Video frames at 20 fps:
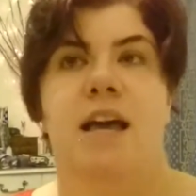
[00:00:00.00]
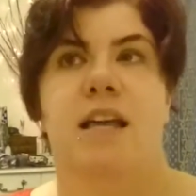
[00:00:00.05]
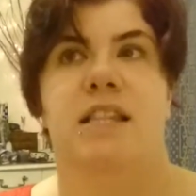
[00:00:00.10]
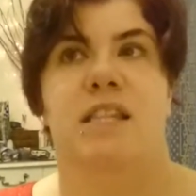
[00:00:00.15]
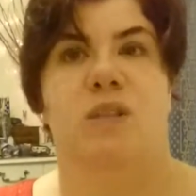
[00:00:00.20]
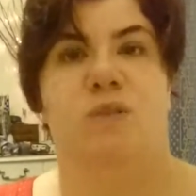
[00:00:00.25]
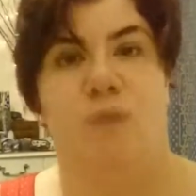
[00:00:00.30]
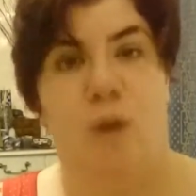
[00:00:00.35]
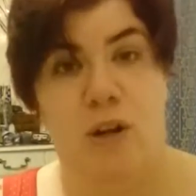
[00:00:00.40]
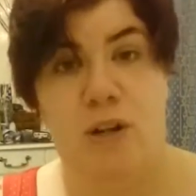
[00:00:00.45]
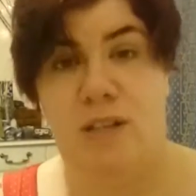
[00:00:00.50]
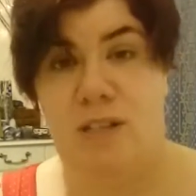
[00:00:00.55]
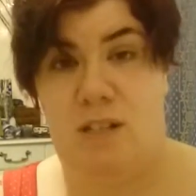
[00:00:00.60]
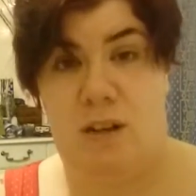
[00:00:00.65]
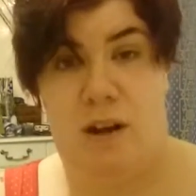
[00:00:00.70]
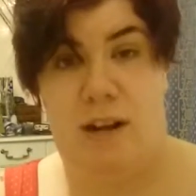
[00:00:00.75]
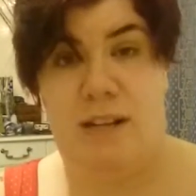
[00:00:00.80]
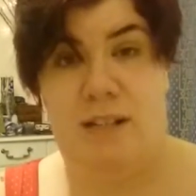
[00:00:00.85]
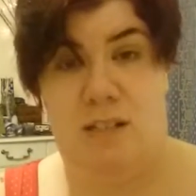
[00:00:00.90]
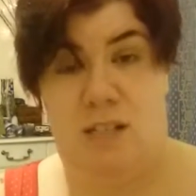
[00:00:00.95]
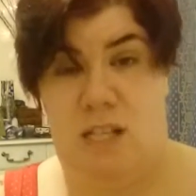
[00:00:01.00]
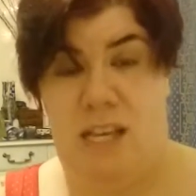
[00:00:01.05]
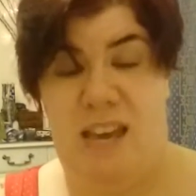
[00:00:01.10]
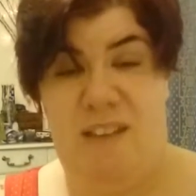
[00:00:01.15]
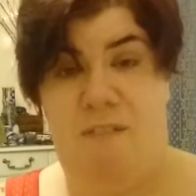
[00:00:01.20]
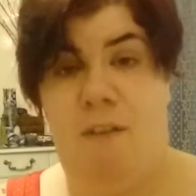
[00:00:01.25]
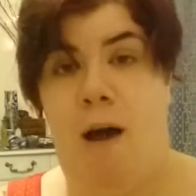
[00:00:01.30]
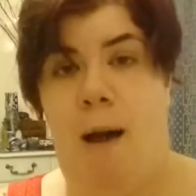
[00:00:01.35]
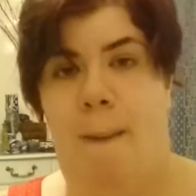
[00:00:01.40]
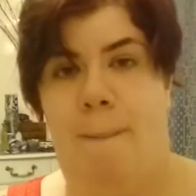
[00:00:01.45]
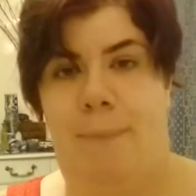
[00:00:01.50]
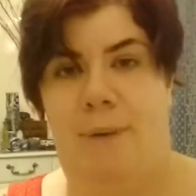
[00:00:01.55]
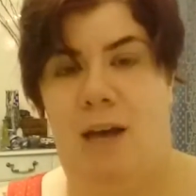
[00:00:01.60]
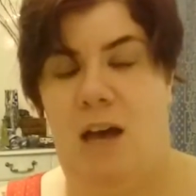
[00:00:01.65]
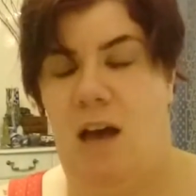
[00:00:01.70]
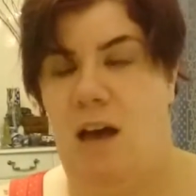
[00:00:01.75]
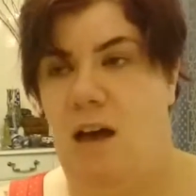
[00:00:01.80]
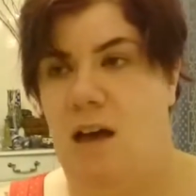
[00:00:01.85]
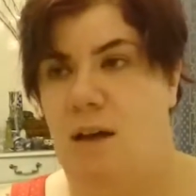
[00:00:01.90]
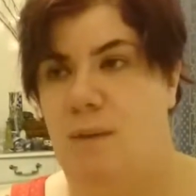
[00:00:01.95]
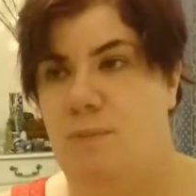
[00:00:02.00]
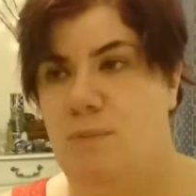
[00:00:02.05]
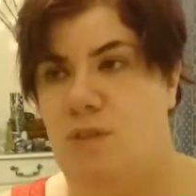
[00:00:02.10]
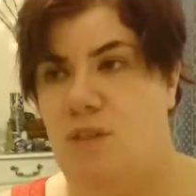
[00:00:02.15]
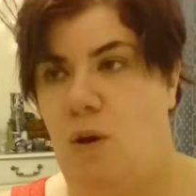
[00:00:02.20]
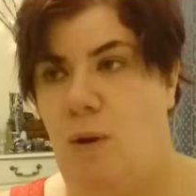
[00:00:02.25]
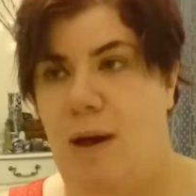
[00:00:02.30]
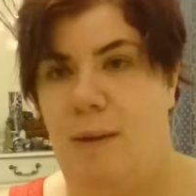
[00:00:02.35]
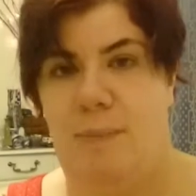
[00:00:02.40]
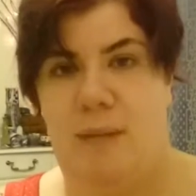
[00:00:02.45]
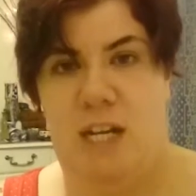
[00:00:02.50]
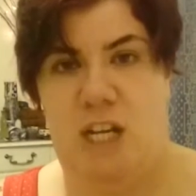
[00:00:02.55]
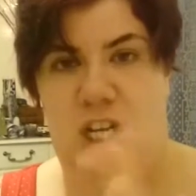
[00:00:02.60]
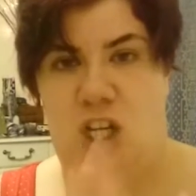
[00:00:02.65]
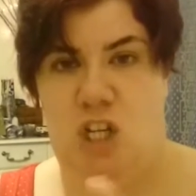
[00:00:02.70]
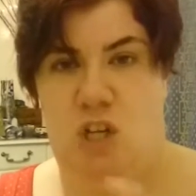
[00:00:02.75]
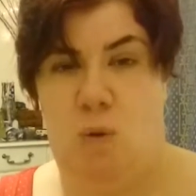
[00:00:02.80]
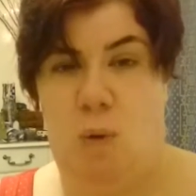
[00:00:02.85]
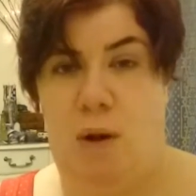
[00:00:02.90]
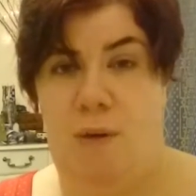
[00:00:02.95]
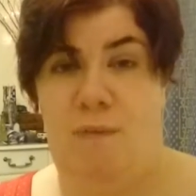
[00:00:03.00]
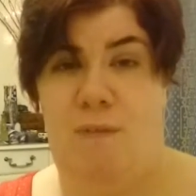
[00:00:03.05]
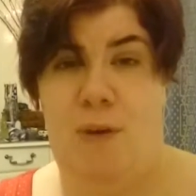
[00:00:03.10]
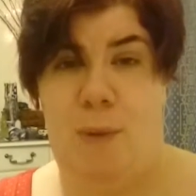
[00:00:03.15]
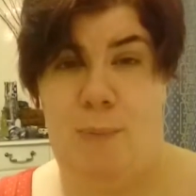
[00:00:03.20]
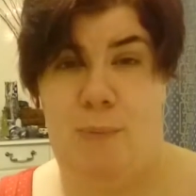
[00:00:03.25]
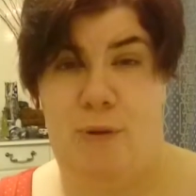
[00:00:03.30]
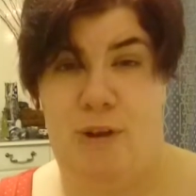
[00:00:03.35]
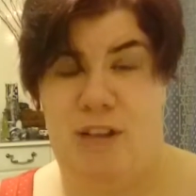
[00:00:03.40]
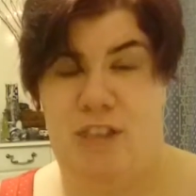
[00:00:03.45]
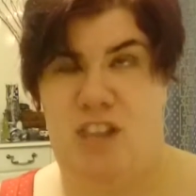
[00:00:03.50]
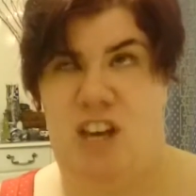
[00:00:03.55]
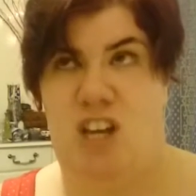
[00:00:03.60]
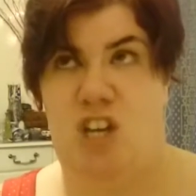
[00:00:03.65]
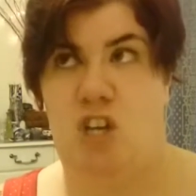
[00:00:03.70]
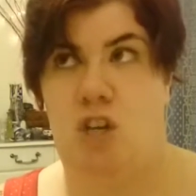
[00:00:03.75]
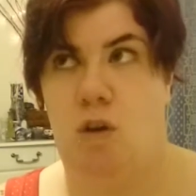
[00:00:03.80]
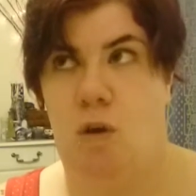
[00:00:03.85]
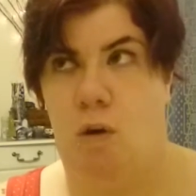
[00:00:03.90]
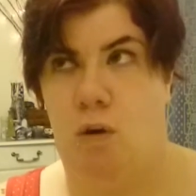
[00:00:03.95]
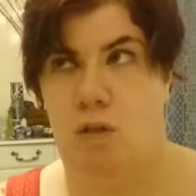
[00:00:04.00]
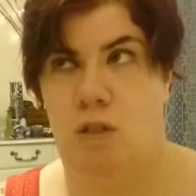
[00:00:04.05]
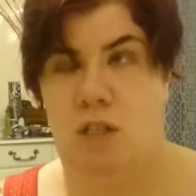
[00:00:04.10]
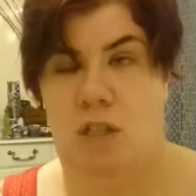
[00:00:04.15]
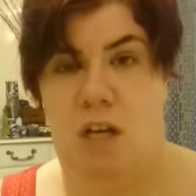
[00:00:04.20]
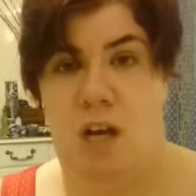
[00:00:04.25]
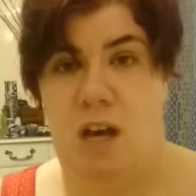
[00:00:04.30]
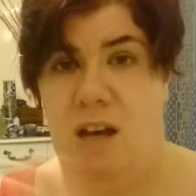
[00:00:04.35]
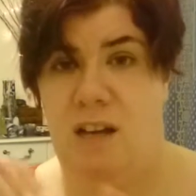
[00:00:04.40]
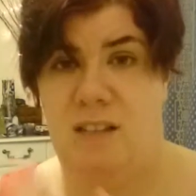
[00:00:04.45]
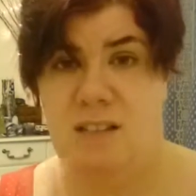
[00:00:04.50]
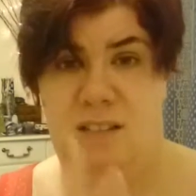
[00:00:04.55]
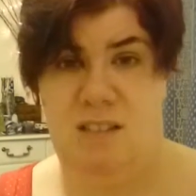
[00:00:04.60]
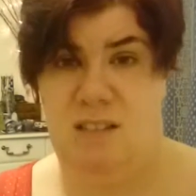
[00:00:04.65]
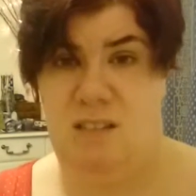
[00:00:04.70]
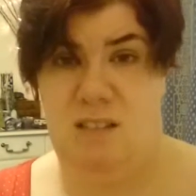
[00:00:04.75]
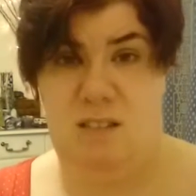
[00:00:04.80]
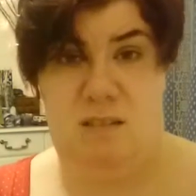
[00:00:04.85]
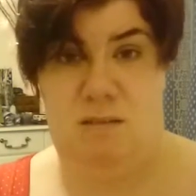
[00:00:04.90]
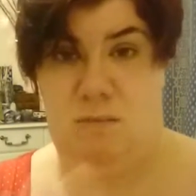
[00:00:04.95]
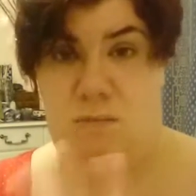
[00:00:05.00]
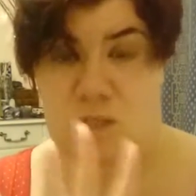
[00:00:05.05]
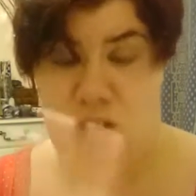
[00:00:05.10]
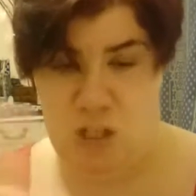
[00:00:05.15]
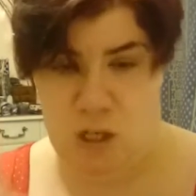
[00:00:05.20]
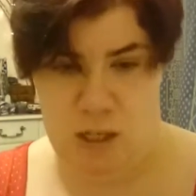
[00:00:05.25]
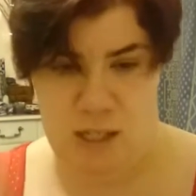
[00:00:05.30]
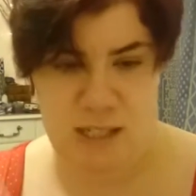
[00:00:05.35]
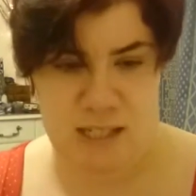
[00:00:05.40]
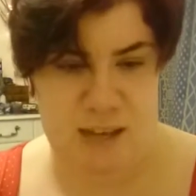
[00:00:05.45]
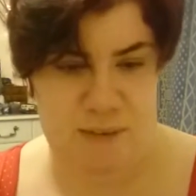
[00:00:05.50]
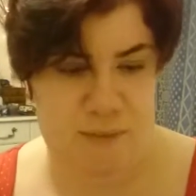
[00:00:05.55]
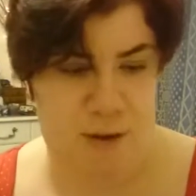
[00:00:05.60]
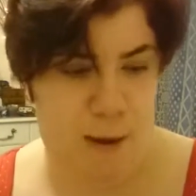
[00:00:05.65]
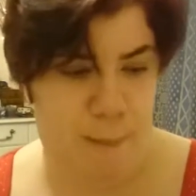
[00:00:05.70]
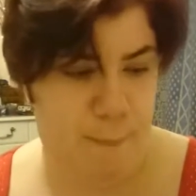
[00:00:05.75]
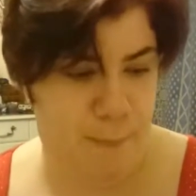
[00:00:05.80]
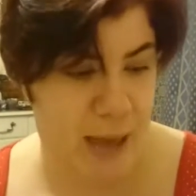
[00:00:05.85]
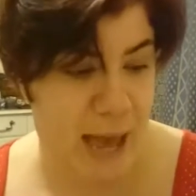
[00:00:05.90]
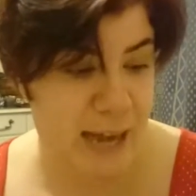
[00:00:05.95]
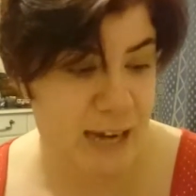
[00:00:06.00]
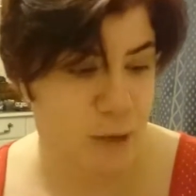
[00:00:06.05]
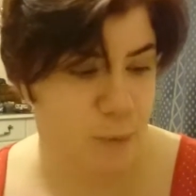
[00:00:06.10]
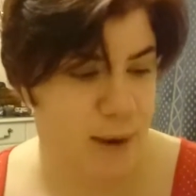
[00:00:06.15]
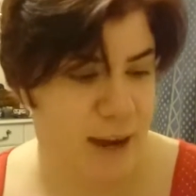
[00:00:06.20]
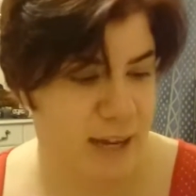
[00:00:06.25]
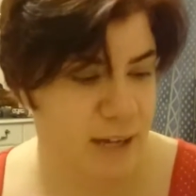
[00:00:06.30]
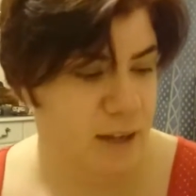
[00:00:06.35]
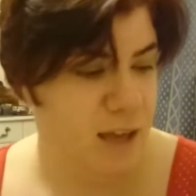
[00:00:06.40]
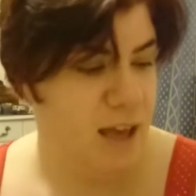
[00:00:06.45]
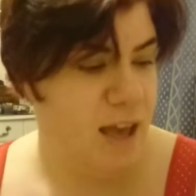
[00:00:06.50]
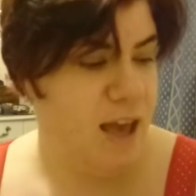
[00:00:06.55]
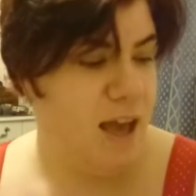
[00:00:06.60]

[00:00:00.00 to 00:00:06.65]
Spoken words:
This phone is starting to give up, so I'm getting a new one in February, thank God, because this is starting to give up. But anyway,